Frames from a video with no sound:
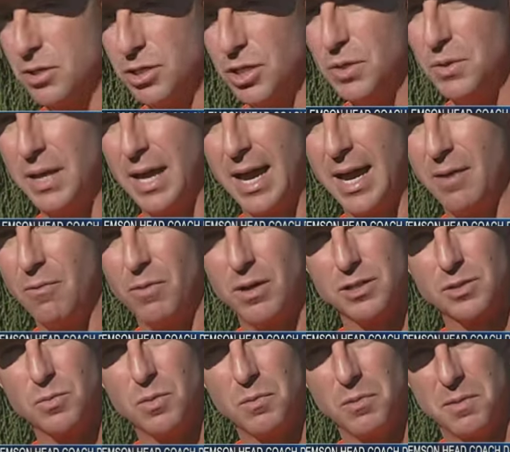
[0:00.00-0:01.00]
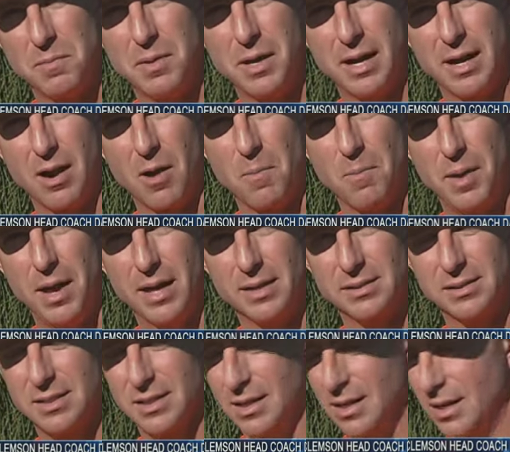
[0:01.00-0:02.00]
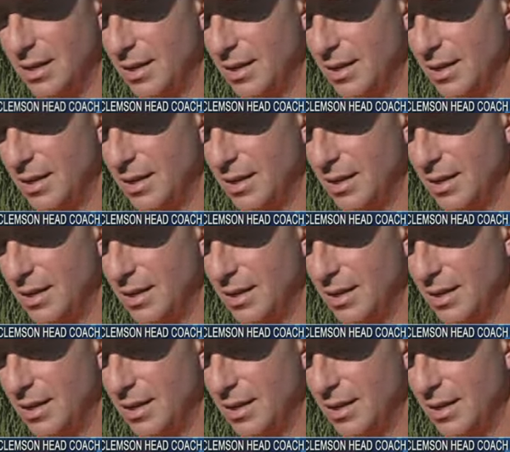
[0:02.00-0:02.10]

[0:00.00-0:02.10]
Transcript: do that, that's when we've been at our best.